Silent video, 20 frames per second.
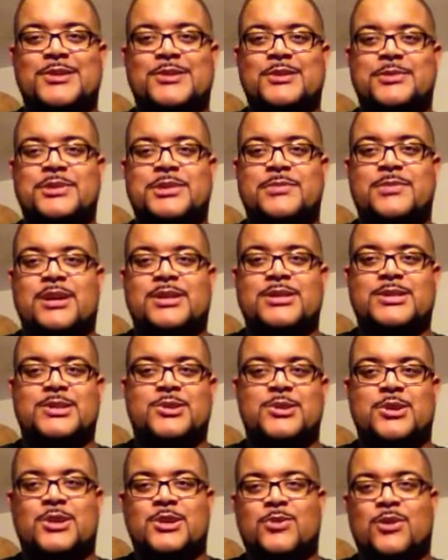the description box, so
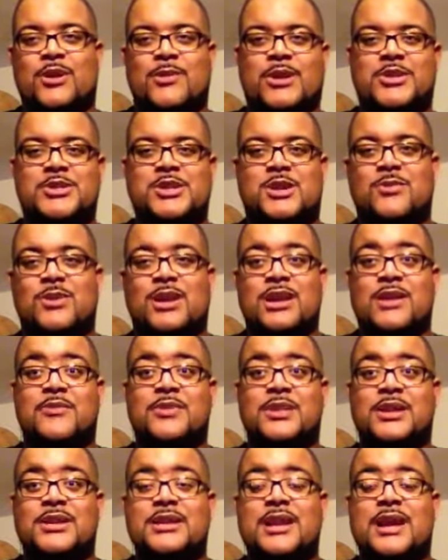you don't have to worry about trying to write
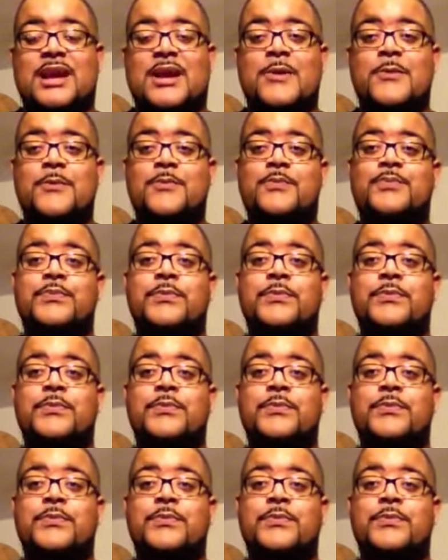everything down.